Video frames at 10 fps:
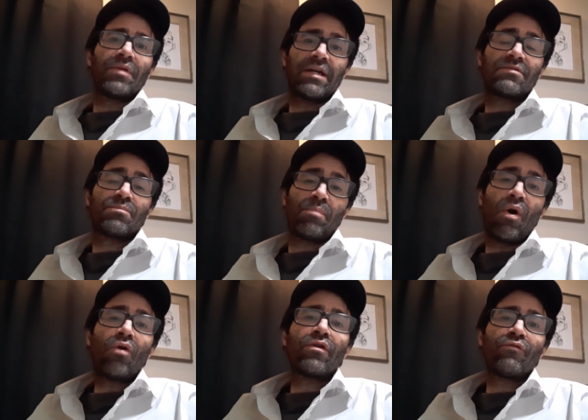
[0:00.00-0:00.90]
That's
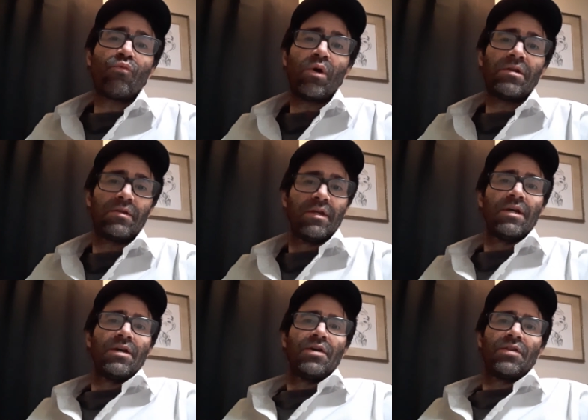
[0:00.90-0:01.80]
part of what
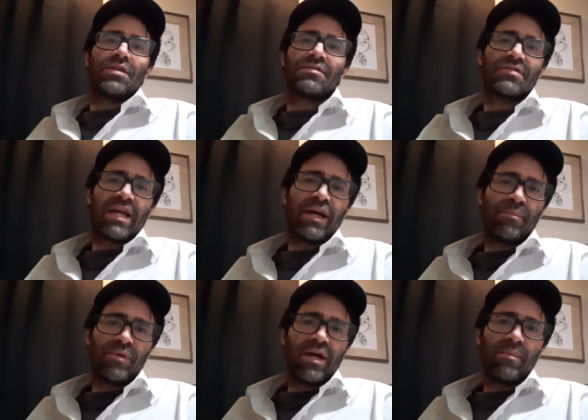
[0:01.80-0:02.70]
the
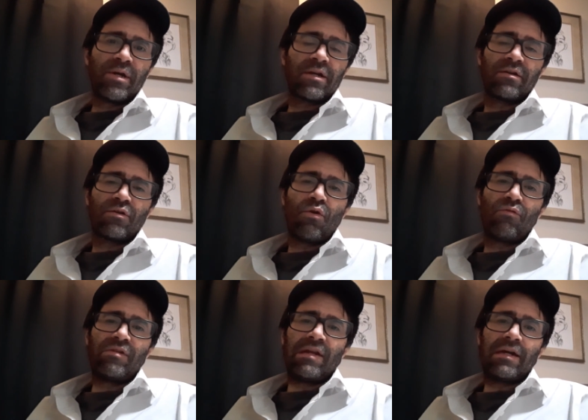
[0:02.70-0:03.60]
scamdemic and
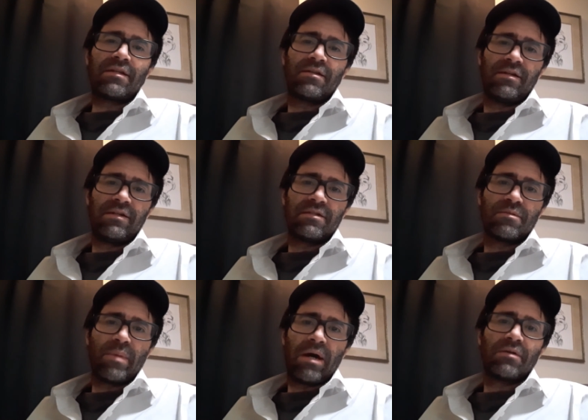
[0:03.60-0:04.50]
COVID-19 is
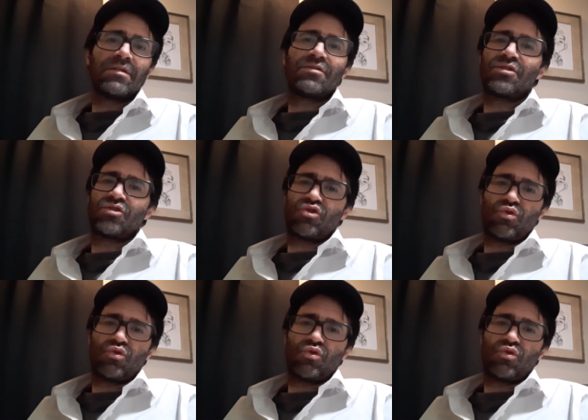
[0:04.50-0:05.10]
about, is just